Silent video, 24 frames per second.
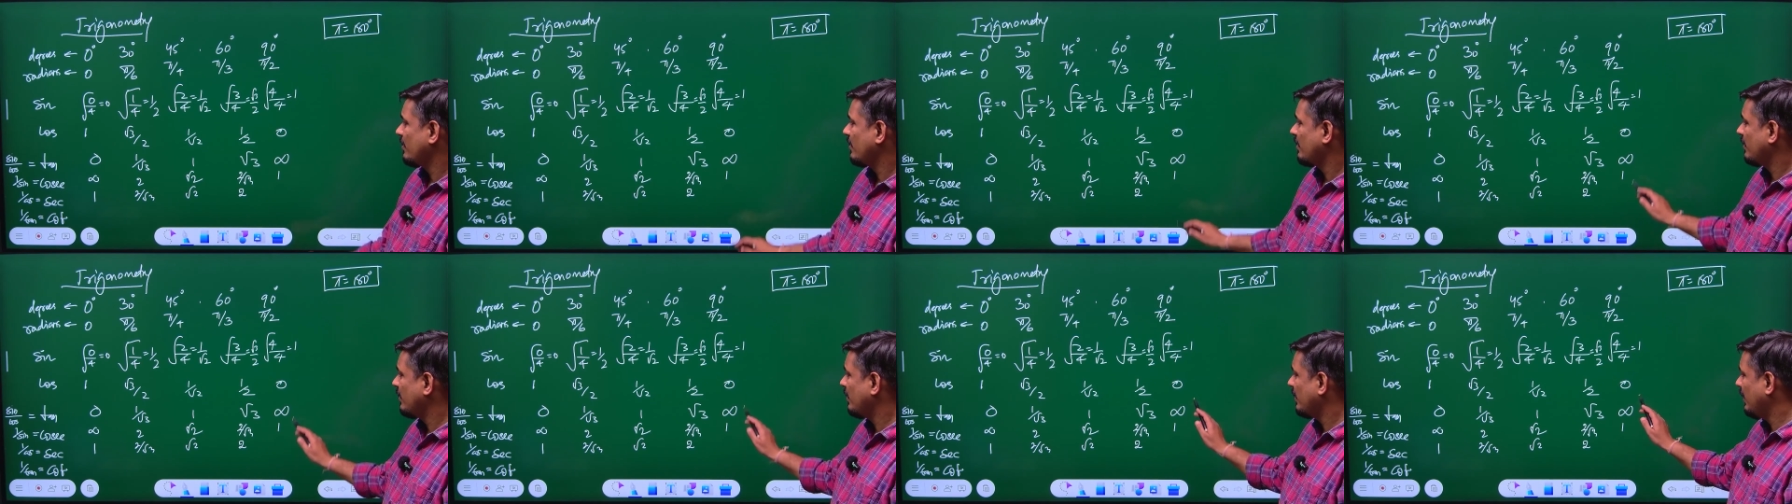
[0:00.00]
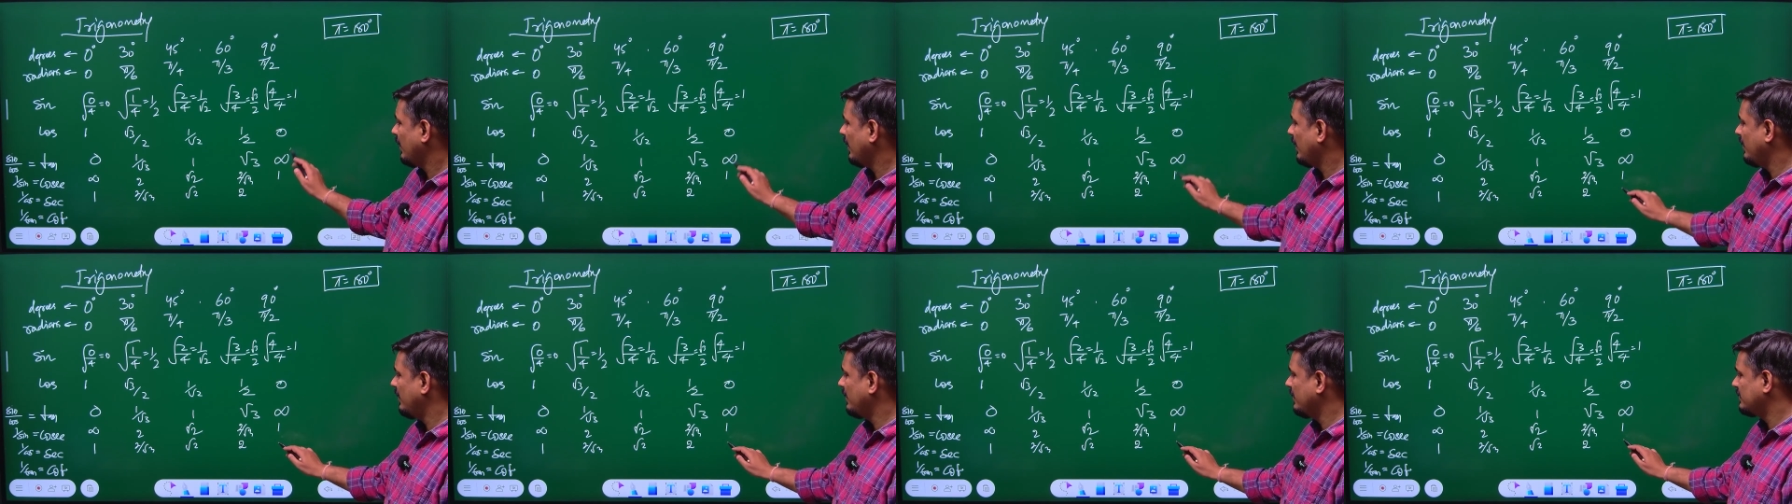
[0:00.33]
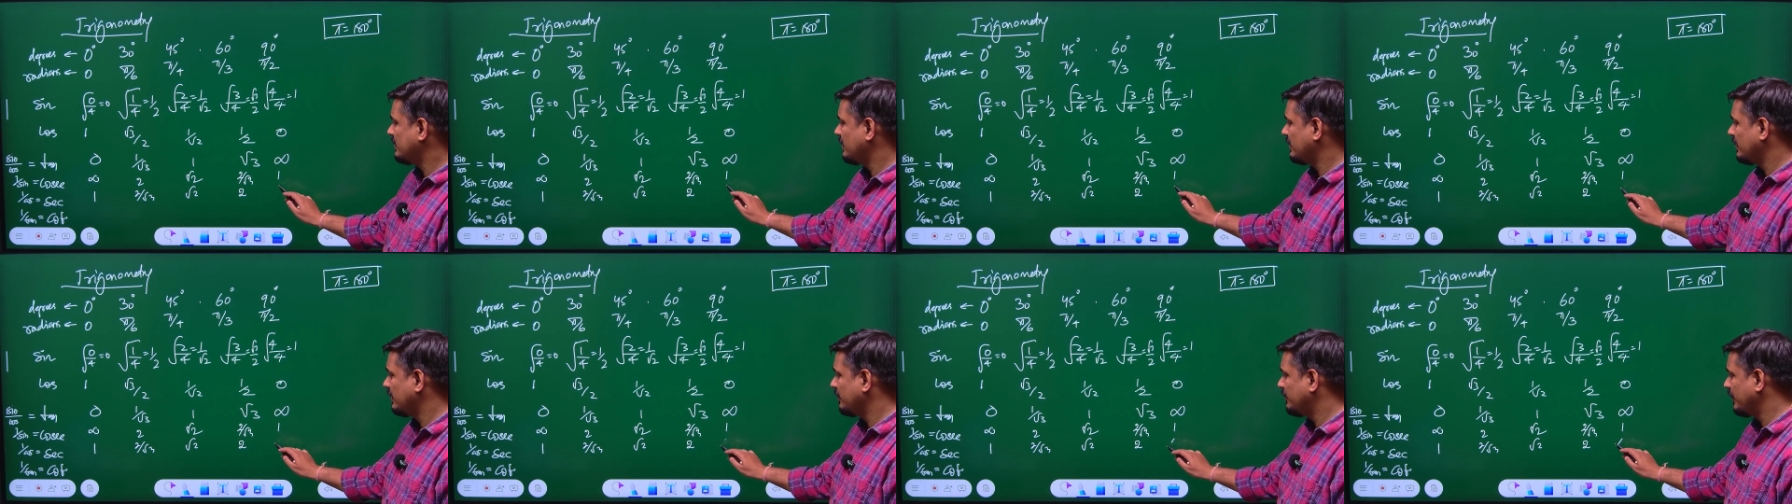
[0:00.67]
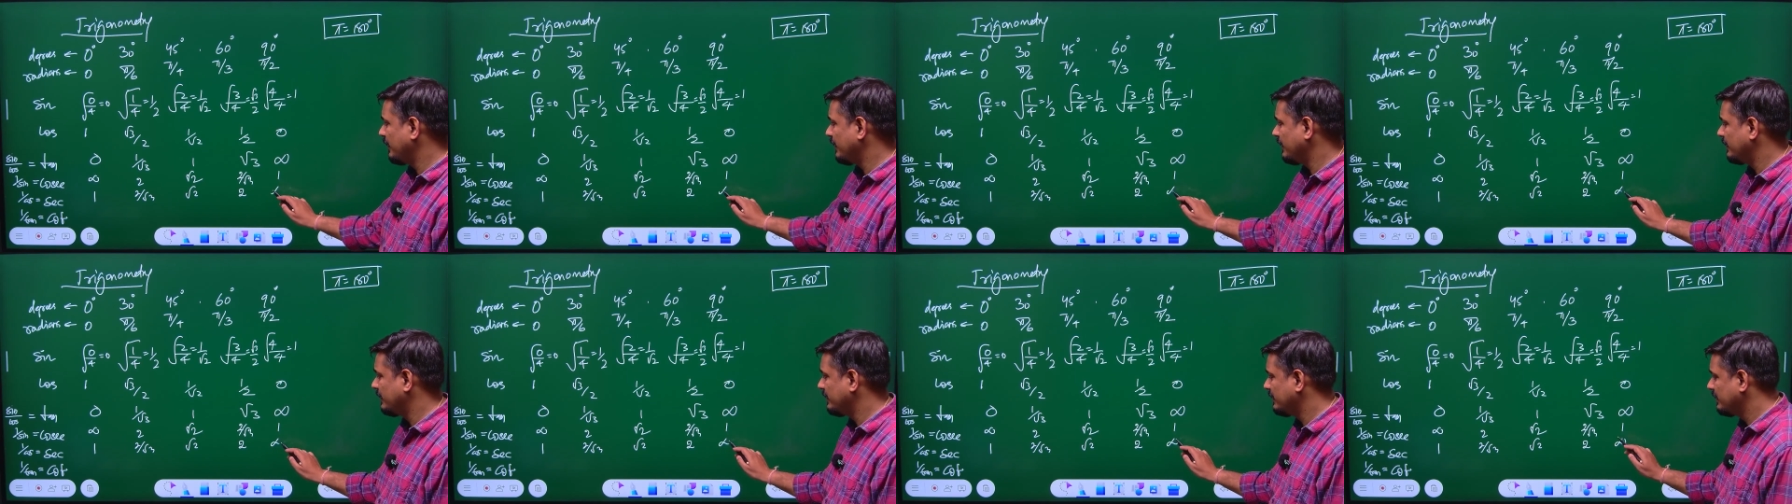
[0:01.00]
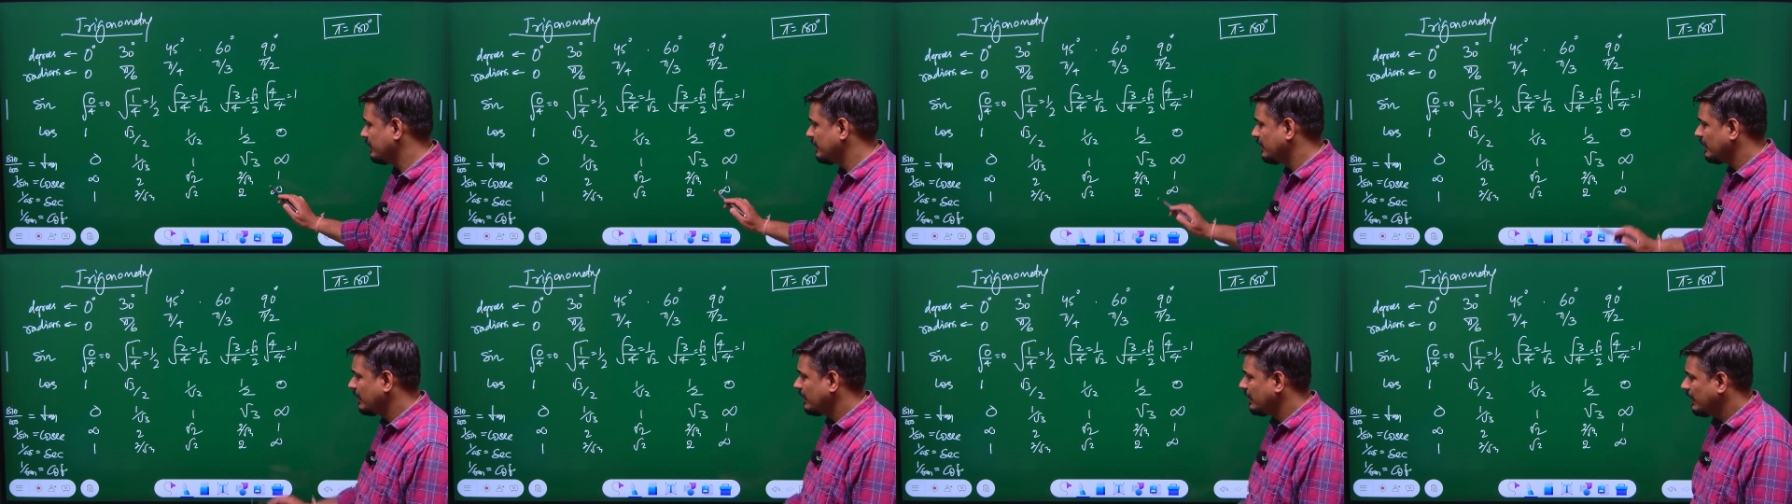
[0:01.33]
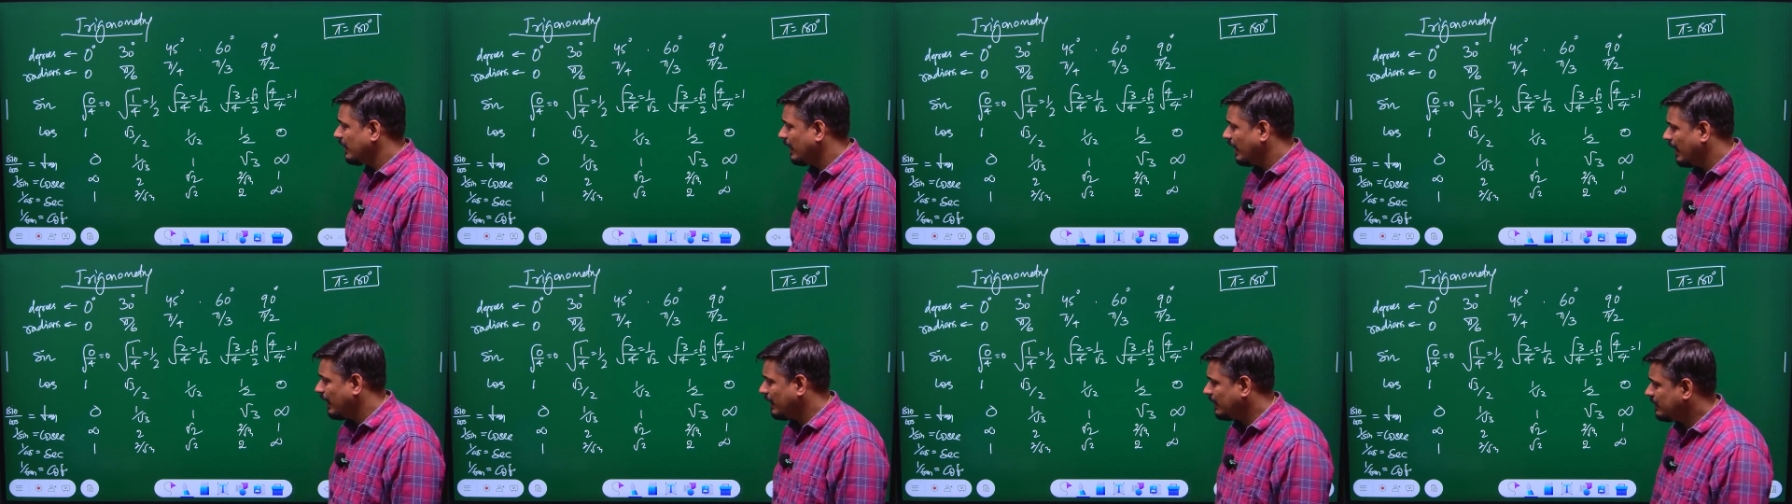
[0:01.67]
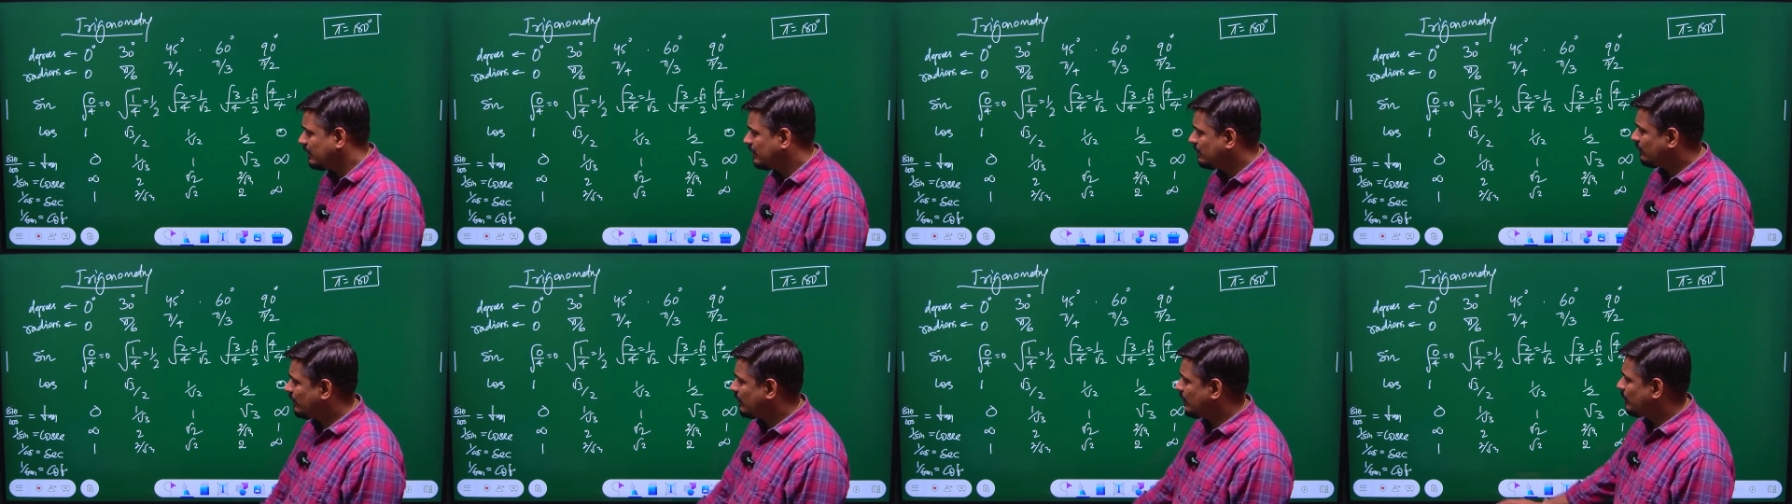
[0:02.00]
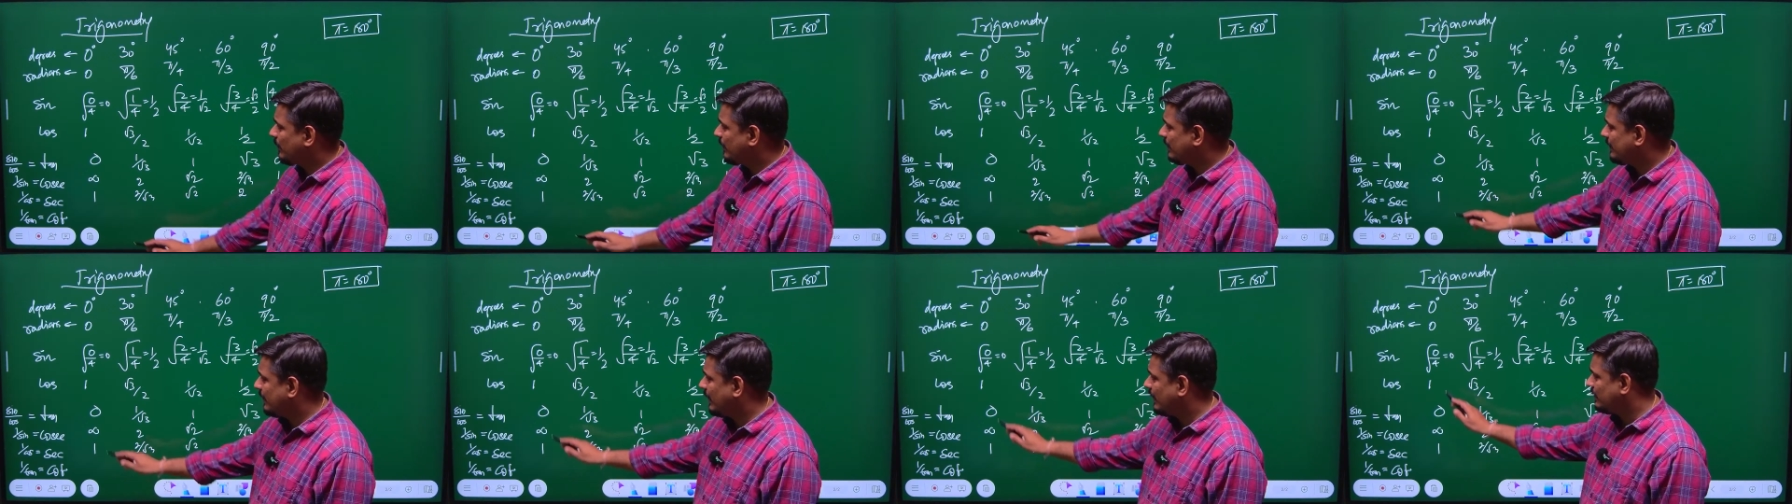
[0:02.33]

And it is undefined. And then 1 by tan.